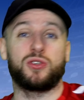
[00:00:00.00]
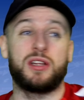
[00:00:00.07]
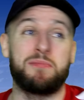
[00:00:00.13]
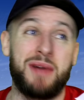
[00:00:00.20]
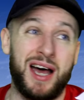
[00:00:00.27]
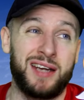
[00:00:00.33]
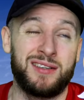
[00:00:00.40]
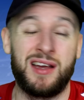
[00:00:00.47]
on the
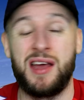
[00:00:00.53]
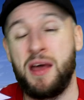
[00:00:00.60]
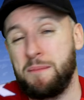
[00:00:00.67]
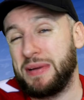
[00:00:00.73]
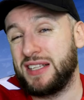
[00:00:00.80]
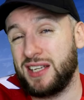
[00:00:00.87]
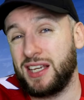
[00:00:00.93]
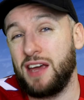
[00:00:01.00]
man.
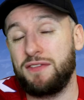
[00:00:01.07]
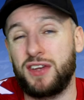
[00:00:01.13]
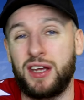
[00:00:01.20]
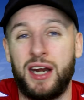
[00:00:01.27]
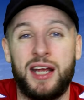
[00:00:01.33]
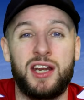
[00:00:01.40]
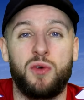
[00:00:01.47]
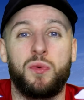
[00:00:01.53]
But to give
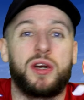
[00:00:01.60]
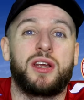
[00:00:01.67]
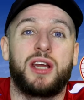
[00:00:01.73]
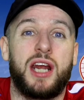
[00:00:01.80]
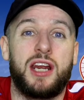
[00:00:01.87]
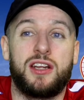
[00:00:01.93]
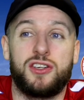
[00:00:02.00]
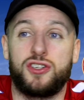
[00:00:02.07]
credit where
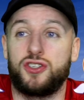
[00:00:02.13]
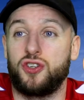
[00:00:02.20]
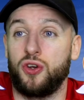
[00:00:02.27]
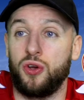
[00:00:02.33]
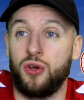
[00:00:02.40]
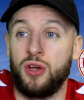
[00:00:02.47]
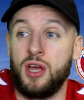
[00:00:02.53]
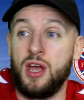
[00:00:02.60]
credit's
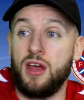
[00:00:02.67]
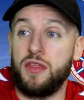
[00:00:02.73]
due,